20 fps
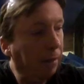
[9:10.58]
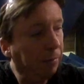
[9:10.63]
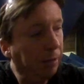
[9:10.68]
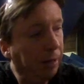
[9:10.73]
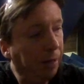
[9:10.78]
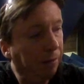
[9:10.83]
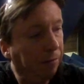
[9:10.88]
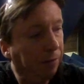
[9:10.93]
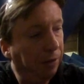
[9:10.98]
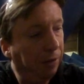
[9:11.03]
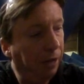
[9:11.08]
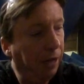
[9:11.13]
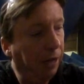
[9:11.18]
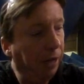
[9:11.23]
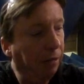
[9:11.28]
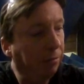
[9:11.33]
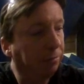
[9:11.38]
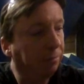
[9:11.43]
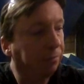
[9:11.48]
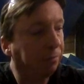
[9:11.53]
If
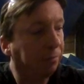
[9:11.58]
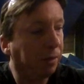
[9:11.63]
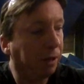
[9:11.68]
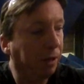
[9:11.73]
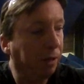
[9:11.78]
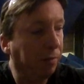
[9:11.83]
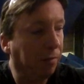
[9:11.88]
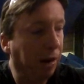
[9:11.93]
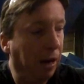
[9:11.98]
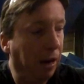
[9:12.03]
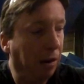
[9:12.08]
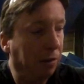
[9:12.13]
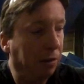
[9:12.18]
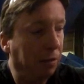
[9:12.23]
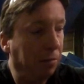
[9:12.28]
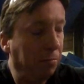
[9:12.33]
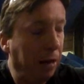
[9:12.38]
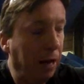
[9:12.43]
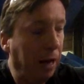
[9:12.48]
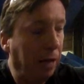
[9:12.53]
the conveyor
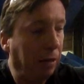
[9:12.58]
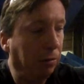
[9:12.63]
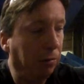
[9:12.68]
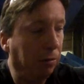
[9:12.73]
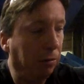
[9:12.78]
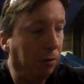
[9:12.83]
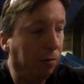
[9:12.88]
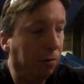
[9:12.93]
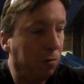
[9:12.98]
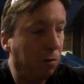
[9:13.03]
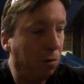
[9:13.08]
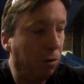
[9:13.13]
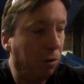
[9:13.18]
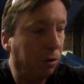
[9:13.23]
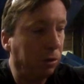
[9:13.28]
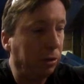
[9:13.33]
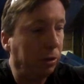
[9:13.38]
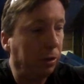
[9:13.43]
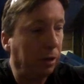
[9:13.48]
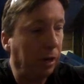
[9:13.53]
is in manual, of
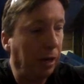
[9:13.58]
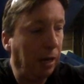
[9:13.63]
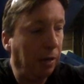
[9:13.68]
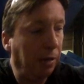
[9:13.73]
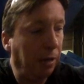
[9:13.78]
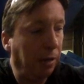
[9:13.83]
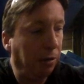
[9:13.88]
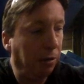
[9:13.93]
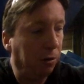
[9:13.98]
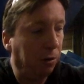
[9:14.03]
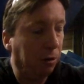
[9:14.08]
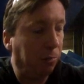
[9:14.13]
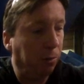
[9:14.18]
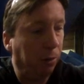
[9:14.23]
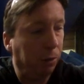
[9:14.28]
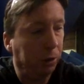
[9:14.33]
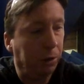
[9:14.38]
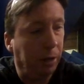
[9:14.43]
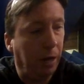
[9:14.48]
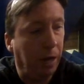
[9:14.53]
course, then you just
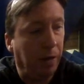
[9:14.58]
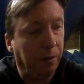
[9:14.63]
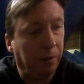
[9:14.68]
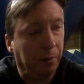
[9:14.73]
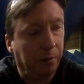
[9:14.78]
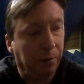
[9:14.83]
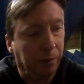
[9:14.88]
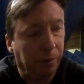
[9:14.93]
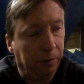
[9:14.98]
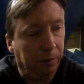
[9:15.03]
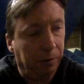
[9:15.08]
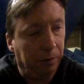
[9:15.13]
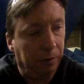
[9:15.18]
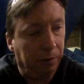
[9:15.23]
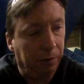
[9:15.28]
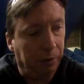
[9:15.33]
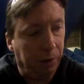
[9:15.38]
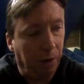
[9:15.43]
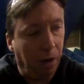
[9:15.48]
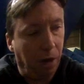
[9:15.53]
push on the
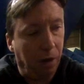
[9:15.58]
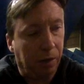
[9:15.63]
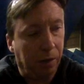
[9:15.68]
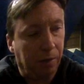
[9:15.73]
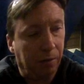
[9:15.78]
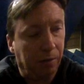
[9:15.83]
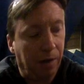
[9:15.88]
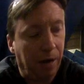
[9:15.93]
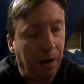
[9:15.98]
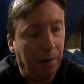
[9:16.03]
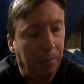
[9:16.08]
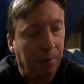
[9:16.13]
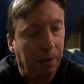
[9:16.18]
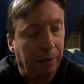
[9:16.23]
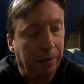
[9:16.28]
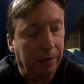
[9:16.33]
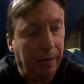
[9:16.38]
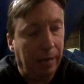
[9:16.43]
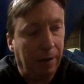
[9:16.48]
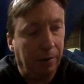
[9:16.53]
jog conveyor
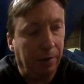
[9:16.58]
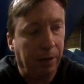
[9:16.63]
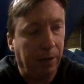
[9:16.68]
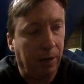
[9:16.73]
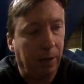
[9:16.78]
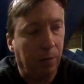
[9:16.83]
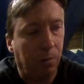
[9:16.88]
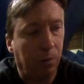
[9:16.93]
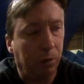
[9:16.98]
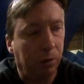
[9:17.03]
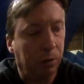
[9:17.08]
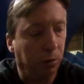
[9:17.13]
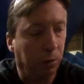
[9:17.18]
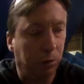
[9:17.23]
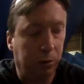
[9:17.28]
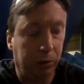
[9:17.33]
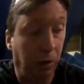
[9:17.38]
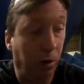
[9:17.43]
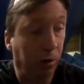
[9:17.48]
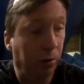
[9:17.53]
button down here, which
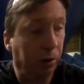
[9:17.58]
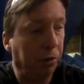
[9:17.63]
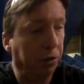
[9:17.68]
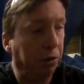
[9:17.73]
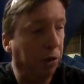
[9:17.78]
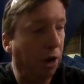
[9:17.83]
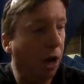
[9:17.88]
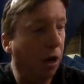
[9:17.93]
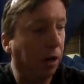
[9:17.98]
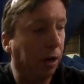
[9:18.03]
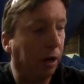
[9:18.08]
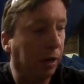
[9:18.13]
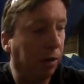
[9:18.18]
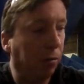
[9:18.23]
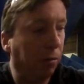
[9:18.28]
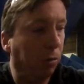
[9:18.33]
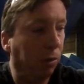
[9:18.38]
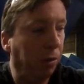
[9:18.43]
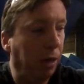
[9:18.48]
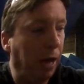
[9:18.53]
will only jog it.
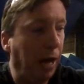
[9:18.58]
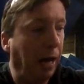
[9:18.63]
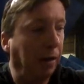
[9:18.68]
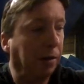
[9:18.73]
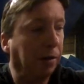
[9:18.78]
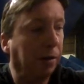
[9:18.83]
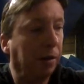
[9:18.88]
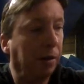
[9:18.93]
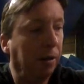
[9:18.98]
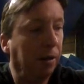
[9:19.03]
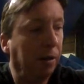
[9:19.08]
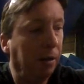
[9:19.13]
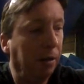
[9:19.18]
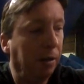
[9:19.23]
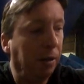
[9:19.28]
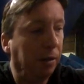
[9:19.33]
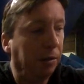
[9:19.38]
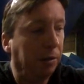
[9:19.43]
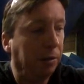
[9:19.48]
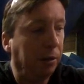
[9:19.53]
It will not
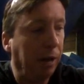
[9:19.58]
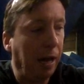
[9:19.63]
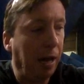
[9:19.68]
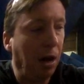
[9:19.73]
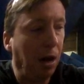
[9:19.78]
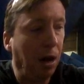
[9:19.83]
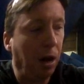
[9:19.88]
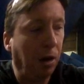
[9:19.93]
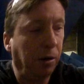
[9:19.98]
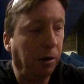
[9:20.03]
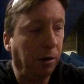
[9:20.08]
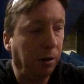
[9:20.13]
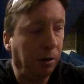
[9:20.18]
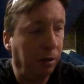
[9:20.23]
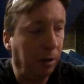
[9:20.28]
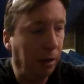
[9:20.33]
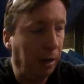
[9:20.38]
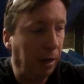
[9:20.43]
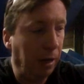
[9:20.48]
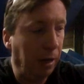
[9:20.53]
stay on.
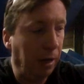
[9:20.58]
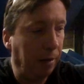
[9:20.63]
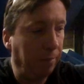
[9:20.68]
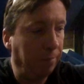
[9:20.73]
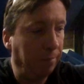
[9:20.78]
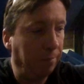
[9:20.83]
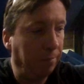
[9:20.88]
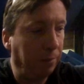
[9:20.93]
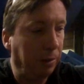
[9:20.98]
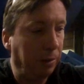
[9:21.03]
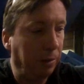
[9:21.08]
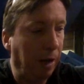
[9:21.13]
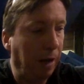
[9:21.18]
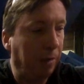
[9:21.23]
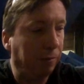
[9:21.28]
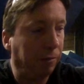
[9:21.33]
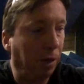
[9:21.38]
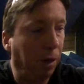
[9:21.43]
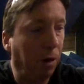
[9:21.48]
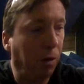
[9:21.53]
You'll
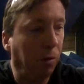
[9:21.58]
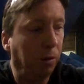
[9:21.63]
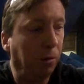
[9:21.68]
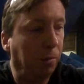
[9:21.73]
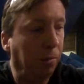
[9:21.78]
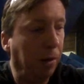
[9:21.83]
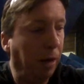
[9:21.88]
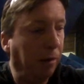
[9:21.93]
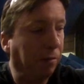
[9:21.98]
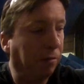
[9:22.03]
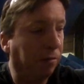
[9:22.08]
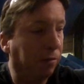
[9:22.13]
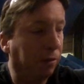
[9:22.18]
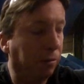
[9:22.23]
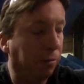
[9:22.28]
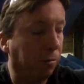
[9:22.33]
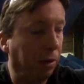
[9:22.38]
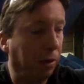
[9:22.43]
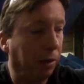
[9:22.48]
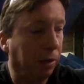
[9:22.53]
have to hold the button
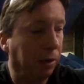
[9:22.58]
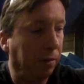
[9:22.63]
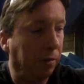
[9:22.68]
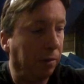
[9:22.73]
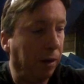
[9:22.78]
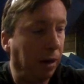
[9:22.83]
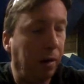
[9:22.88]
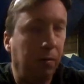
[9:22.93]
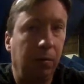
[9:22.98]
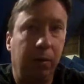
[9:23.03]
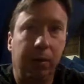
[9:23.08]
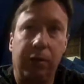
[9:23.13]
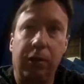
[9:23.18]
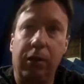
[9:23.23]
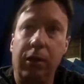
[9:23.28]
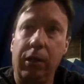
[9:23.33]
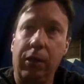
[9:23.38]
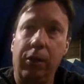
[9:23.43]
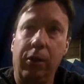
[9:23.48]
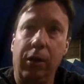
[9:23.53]
to run the conveyor.
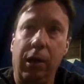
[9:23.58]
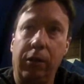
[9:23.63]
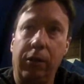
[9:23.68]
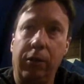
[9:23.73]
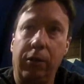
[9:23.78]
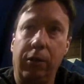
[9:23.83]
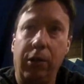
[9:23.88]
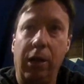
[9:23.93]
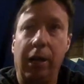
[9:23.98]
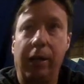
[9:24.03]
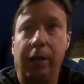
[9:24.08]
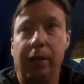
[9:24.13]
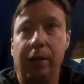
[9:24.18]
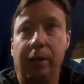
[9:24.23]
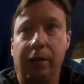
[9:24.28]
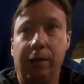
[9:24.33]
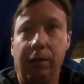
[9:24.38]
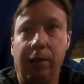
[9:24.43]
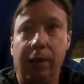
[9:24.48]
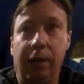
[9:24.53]
You're not getting
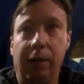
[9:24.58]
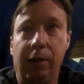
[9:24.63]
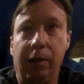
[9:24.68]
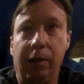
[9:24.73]
the conveyor.